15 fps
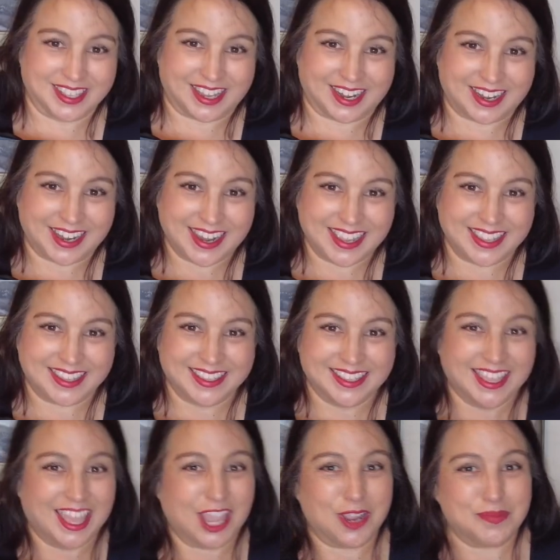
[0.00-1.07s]
All right.
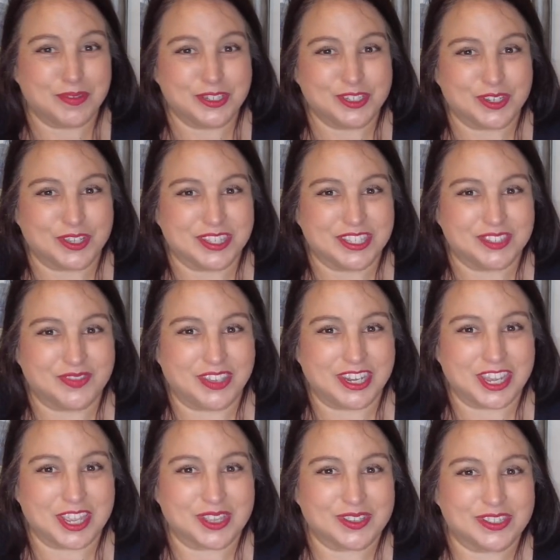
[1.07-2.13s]
I hope you enjoyed these
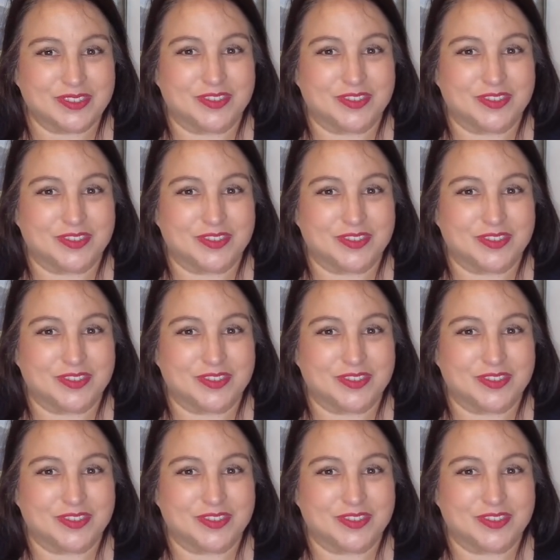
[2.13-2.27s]
videos.